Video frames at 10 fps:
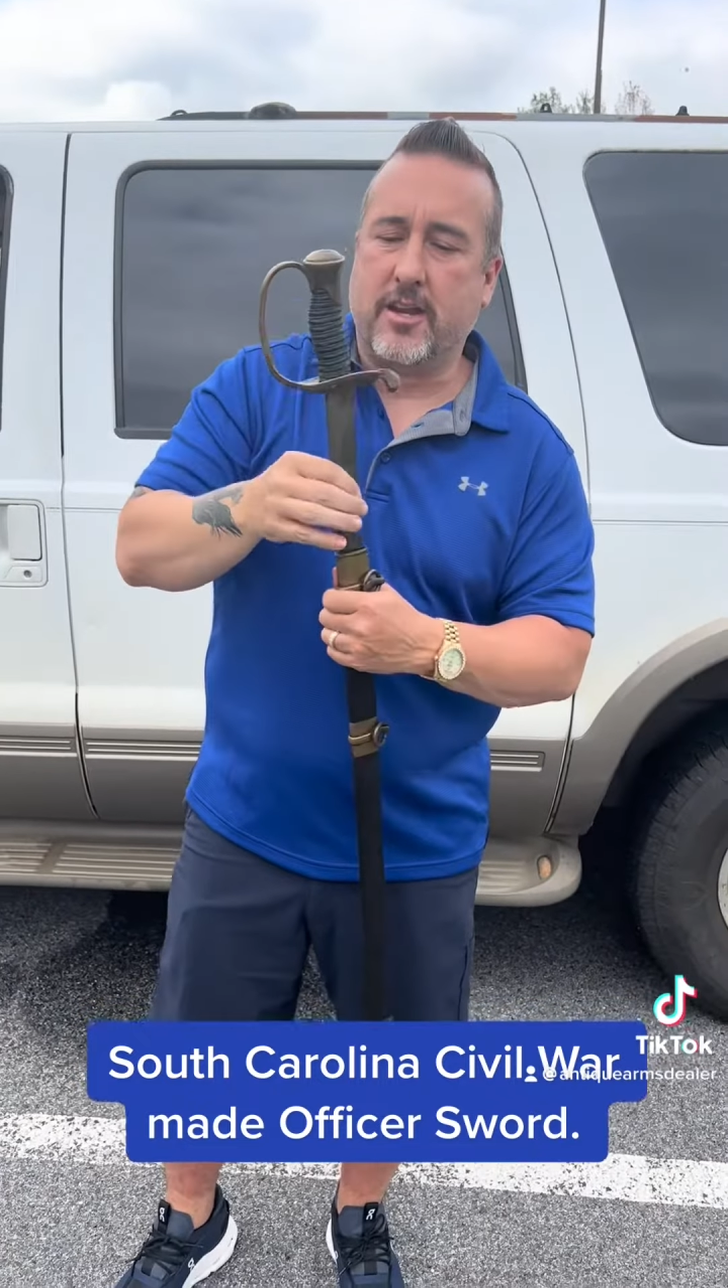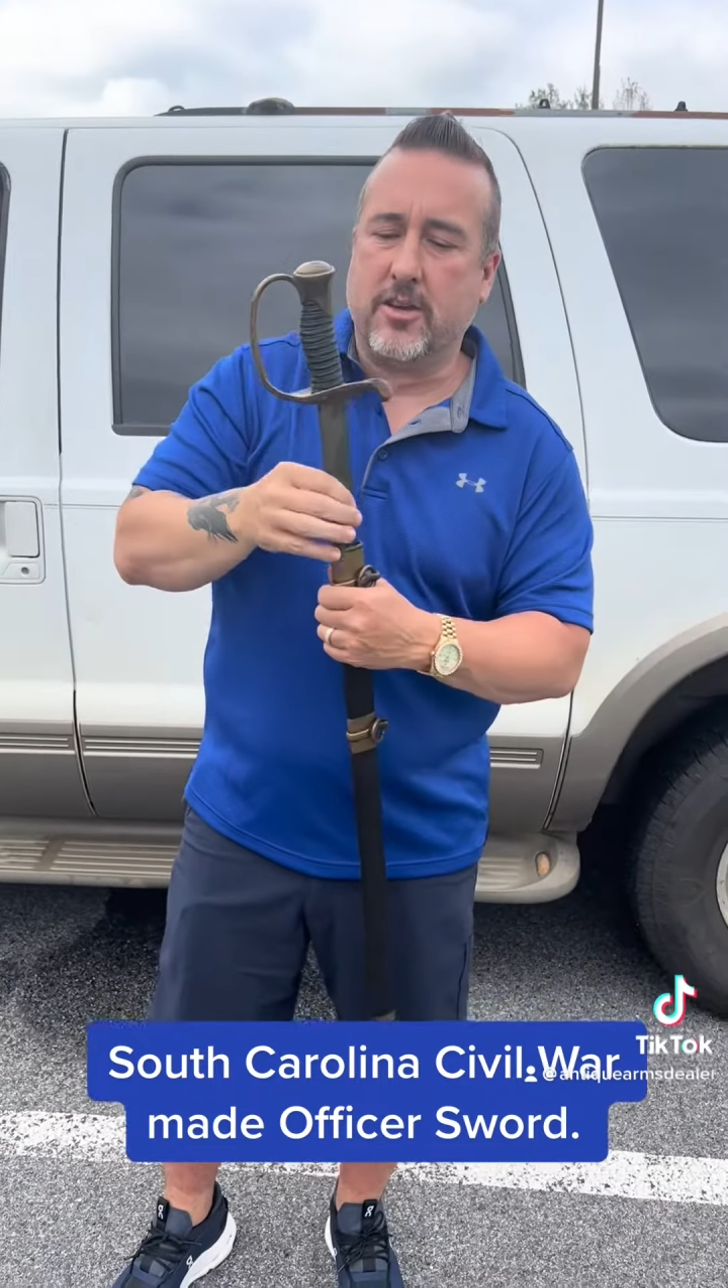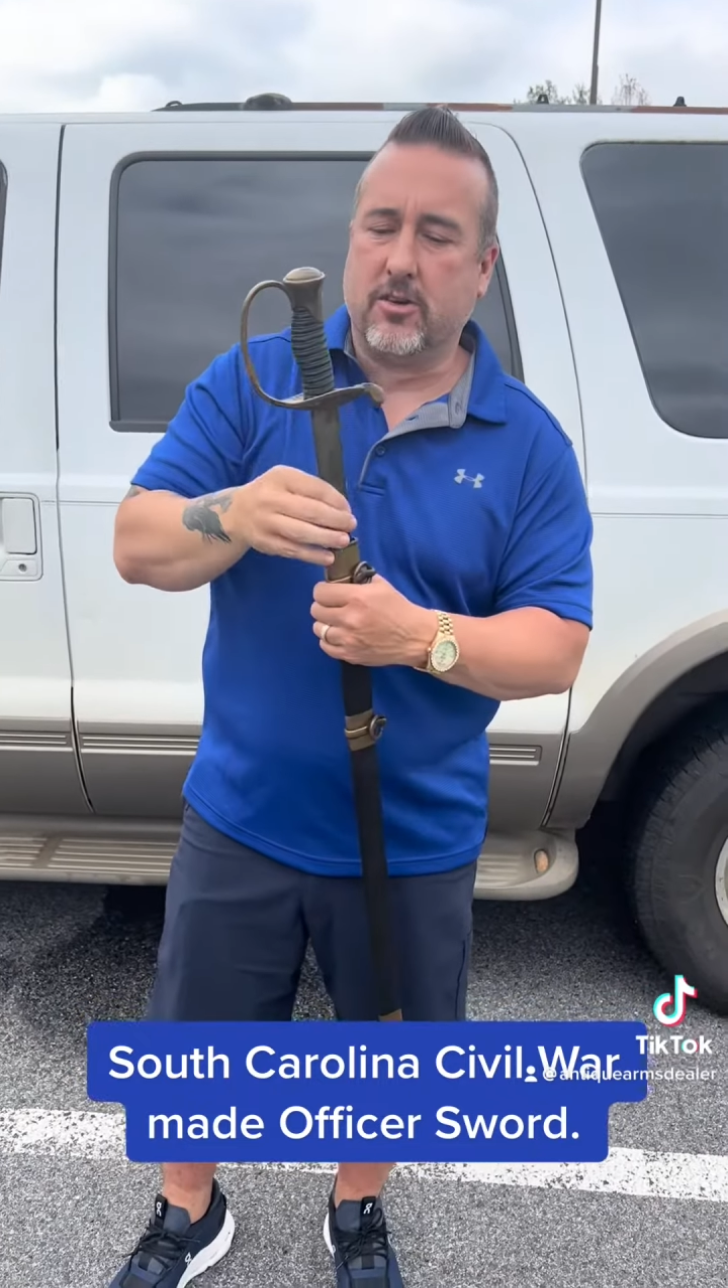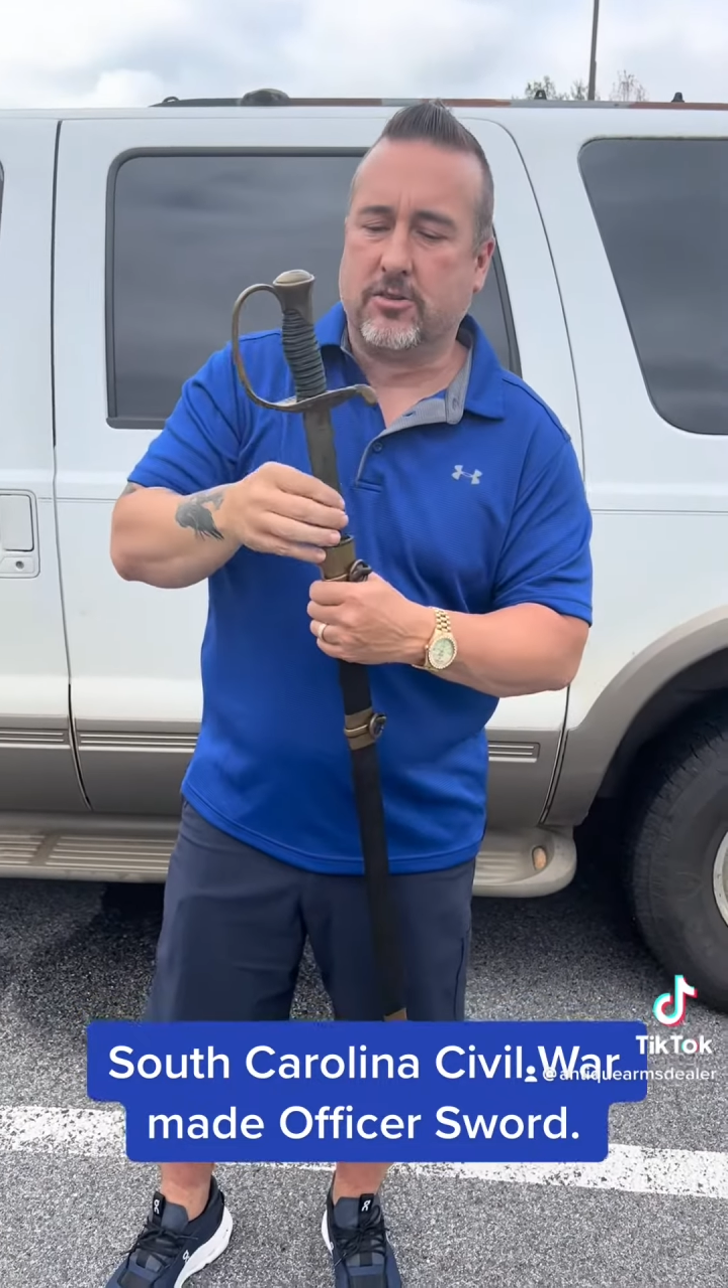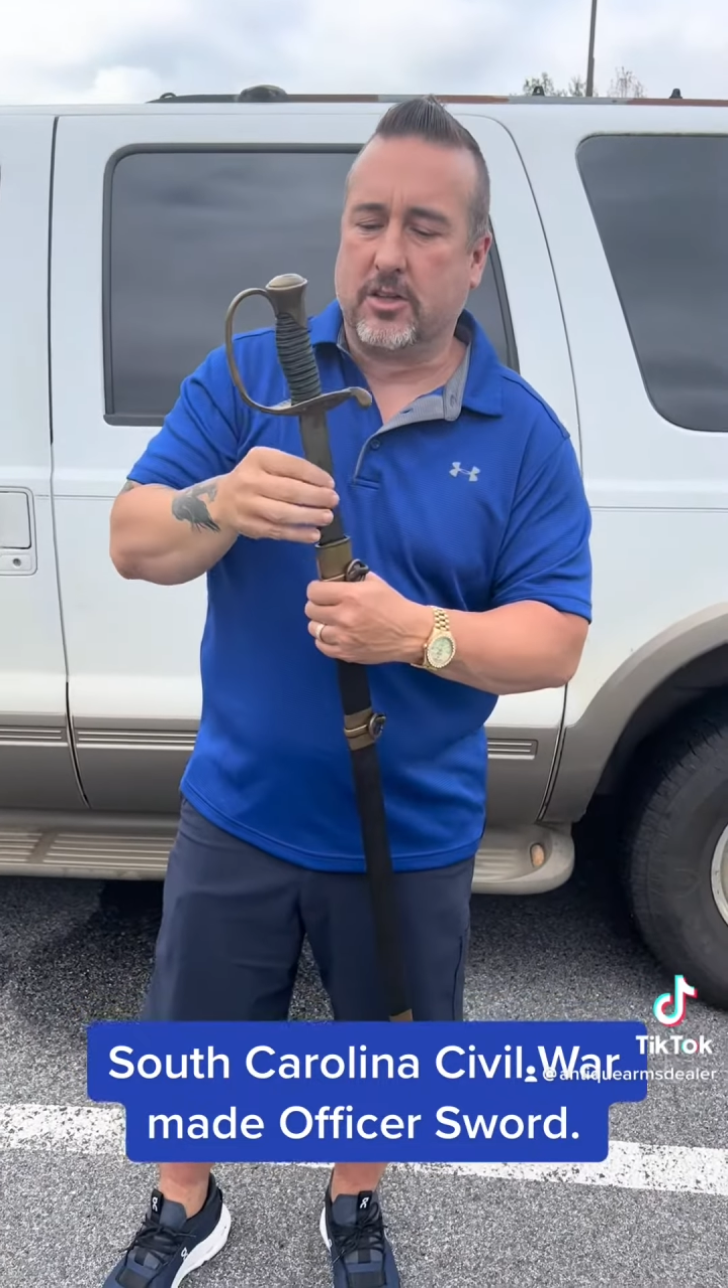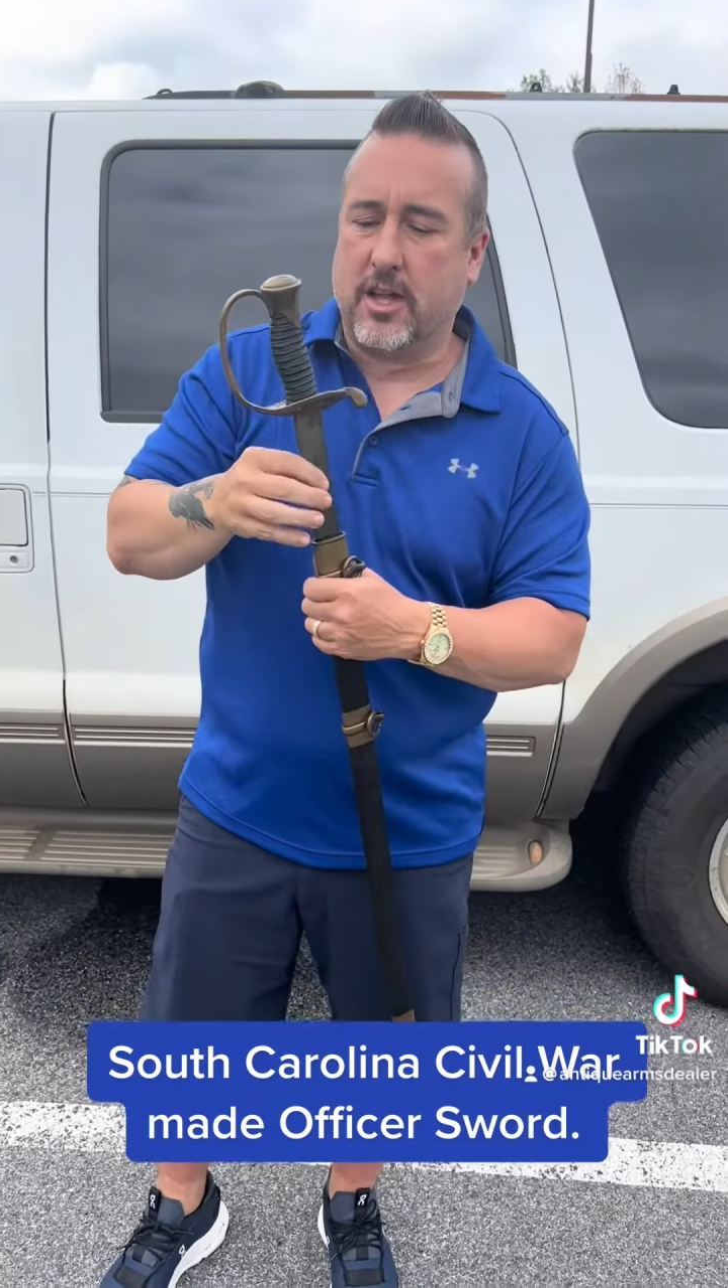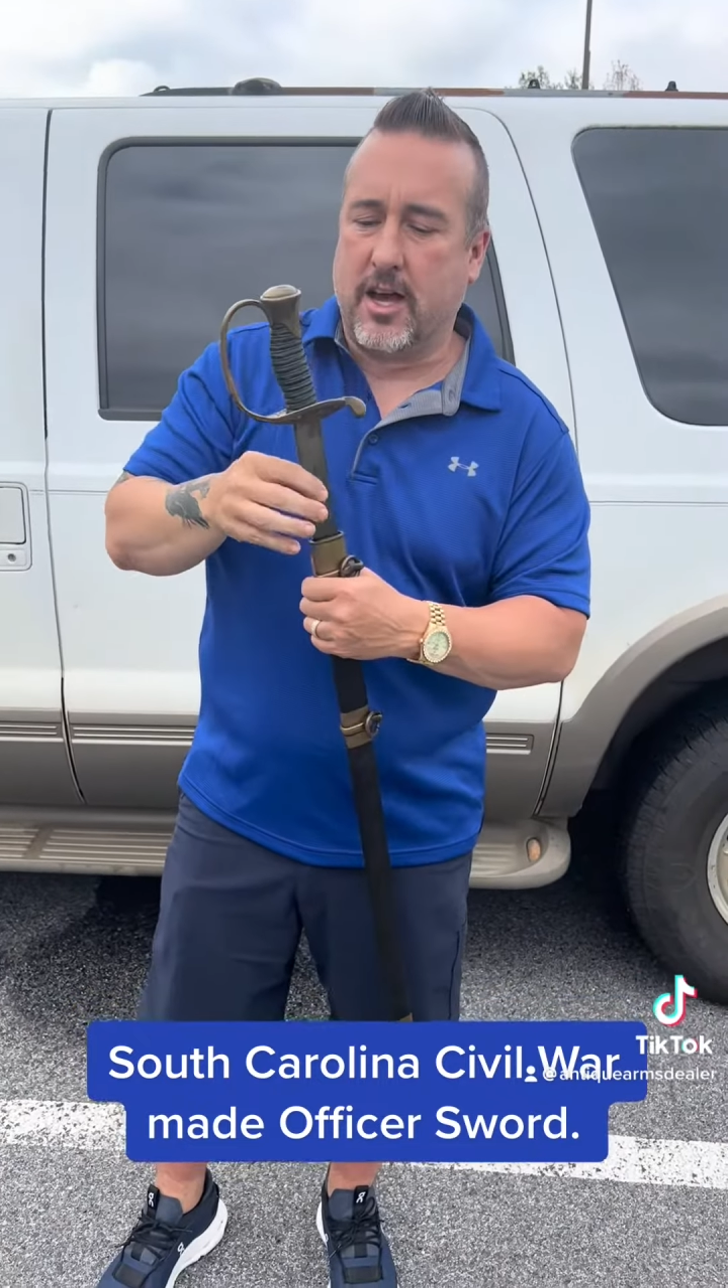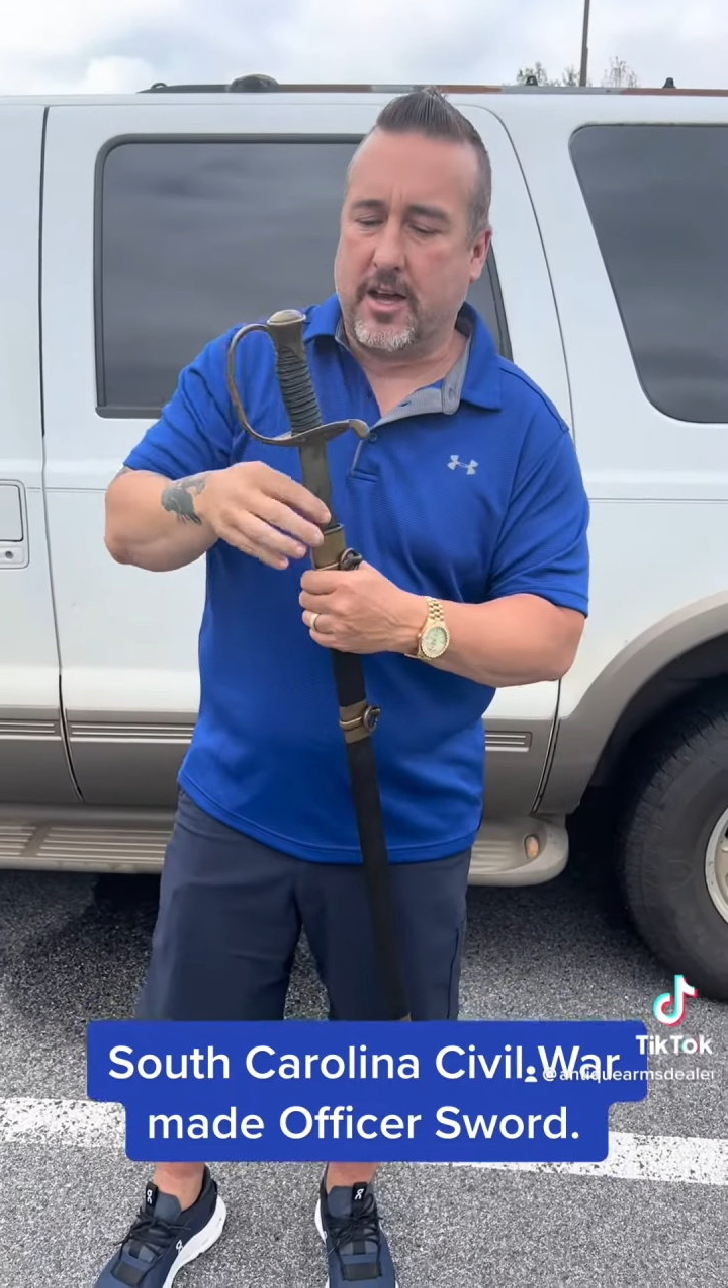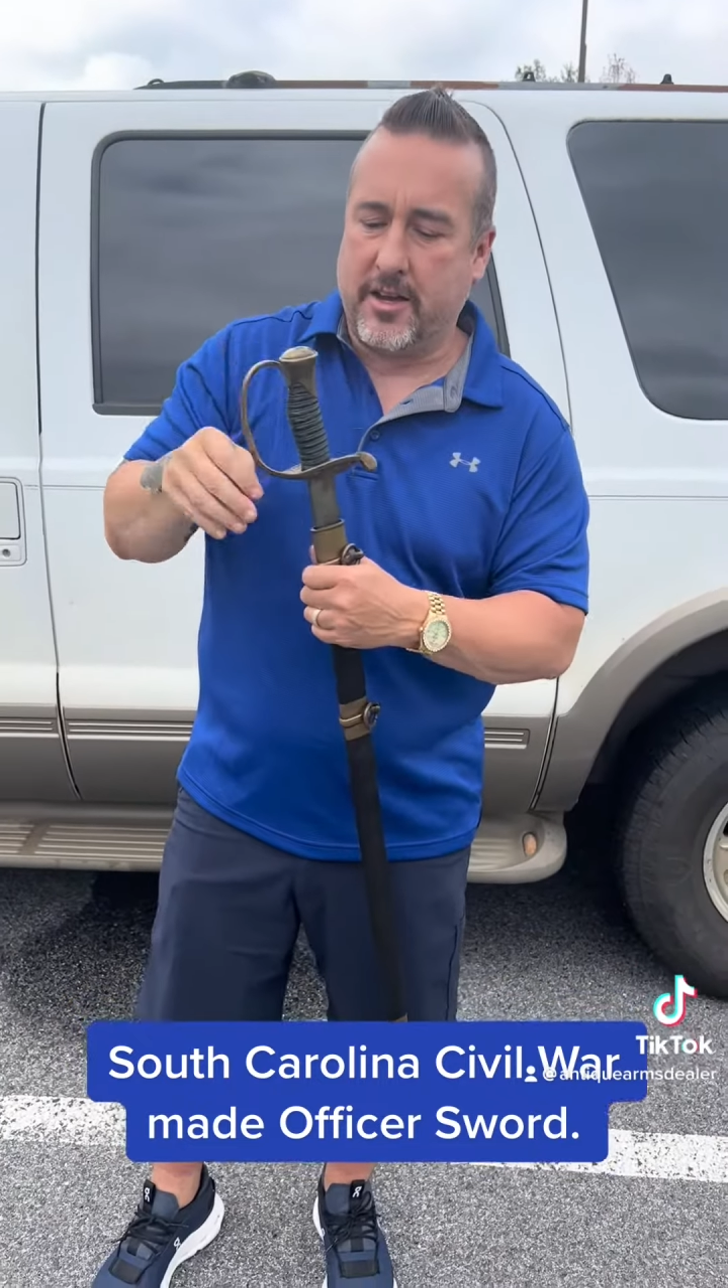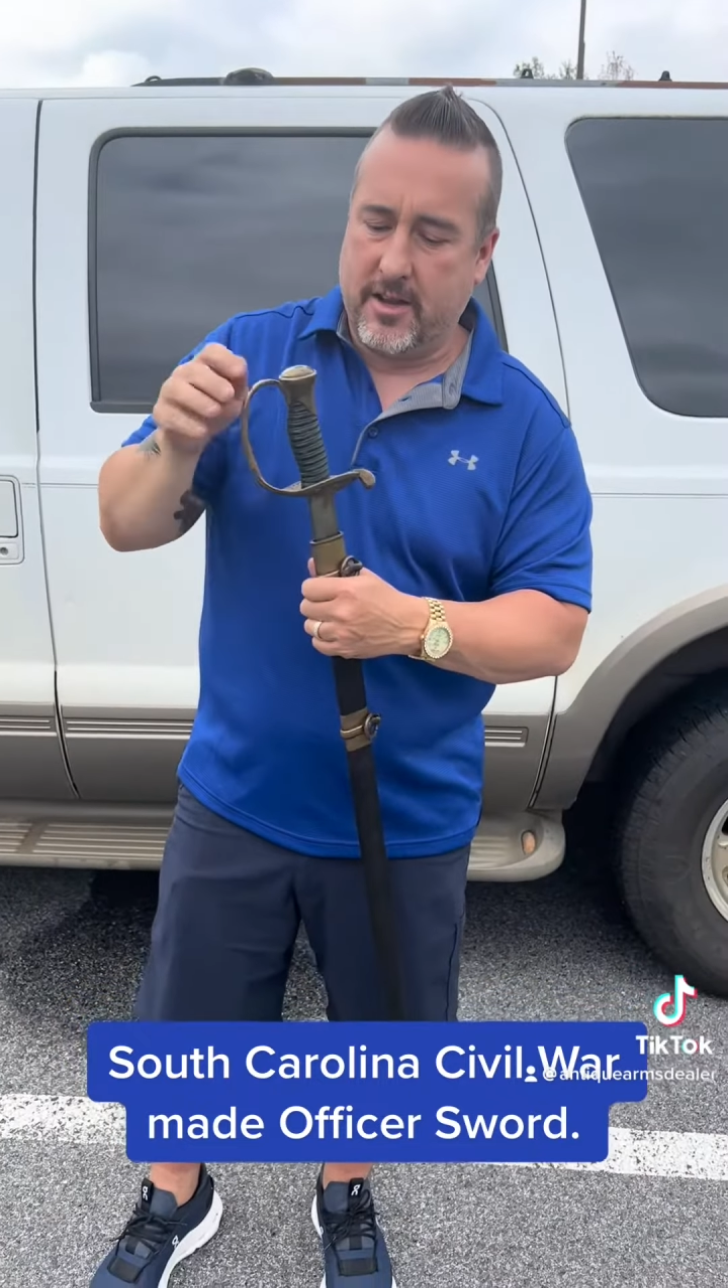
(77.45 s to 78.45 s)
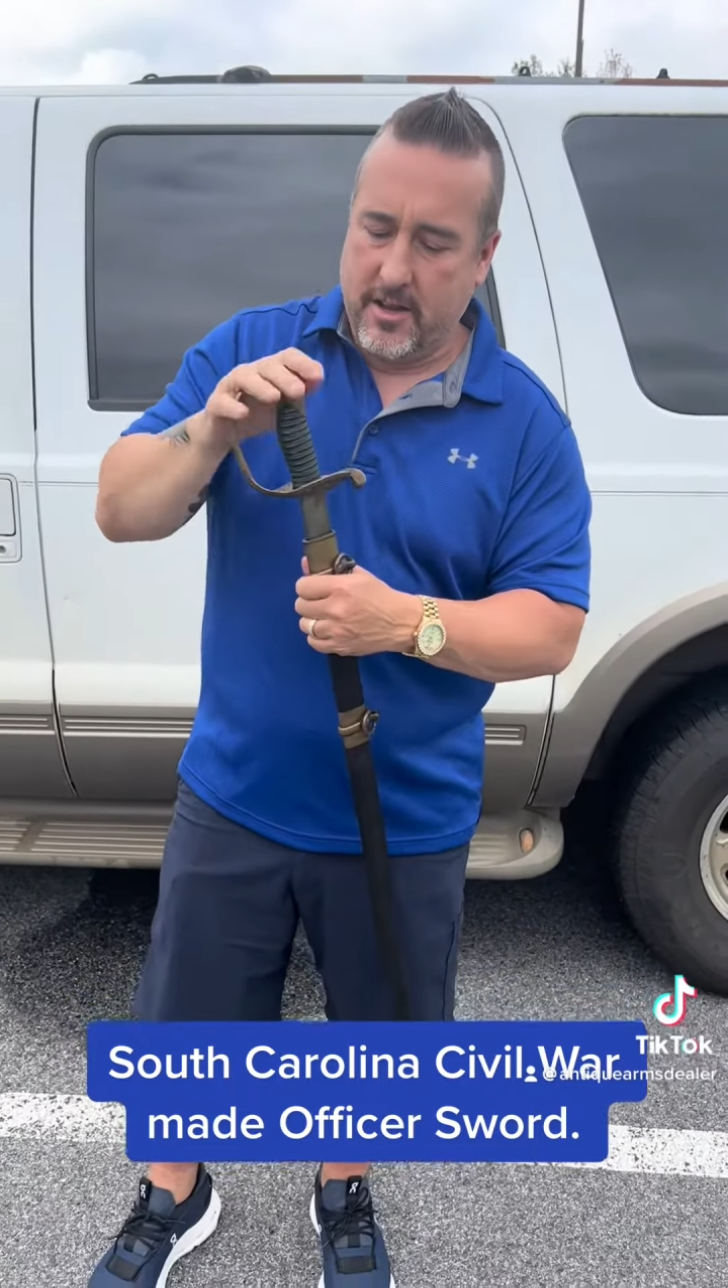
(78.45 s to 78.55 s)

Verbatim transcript: hilt a lot.